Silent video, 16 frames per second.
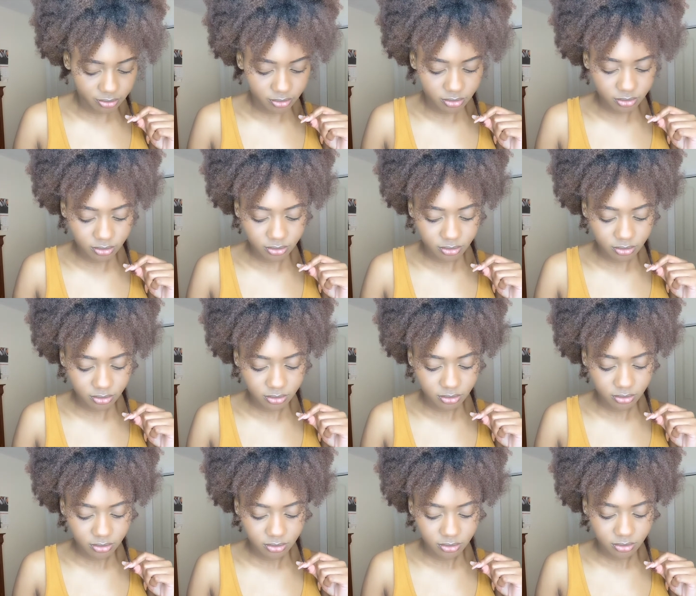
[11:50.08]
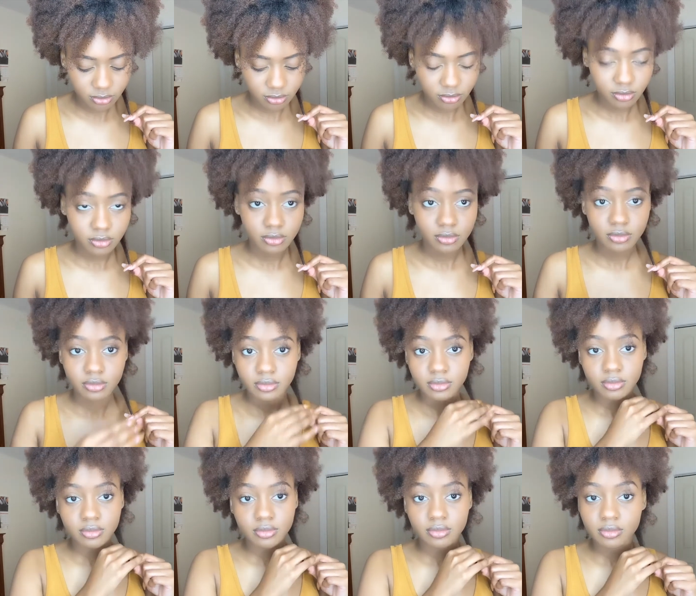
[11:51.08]

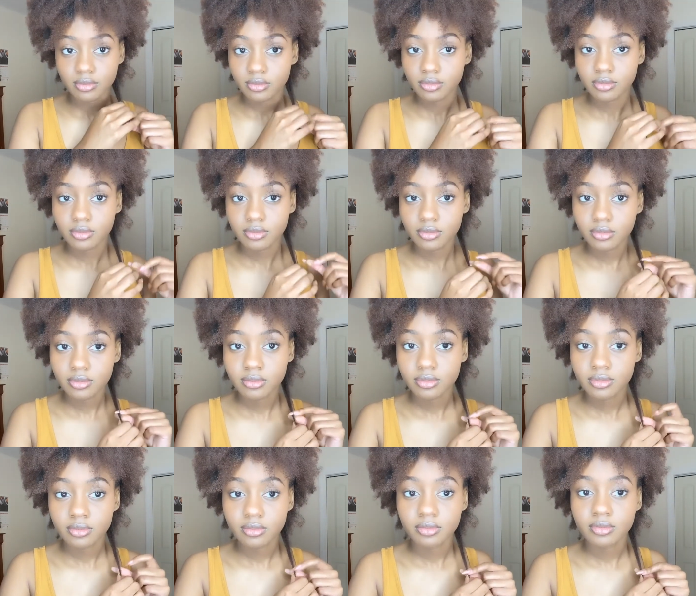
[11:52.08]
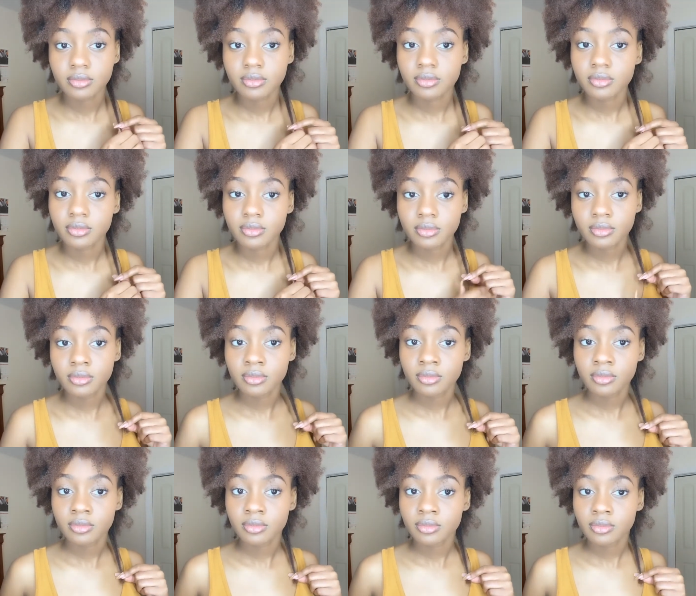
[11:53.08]

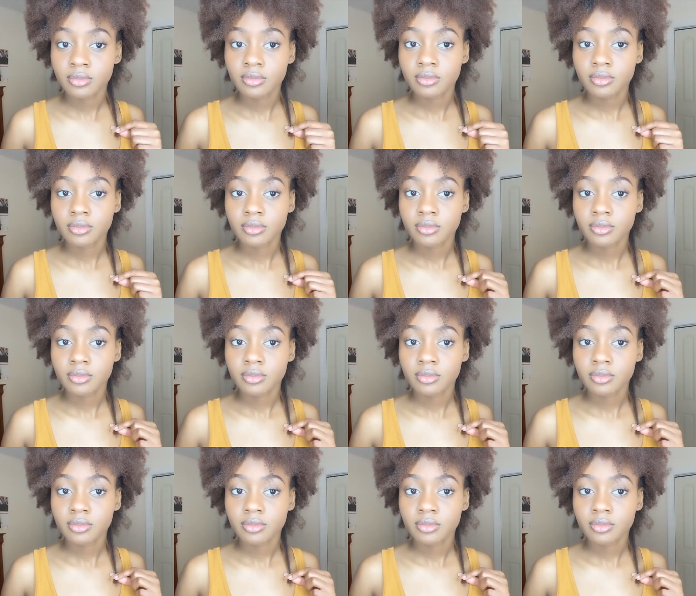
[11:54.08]
(silence)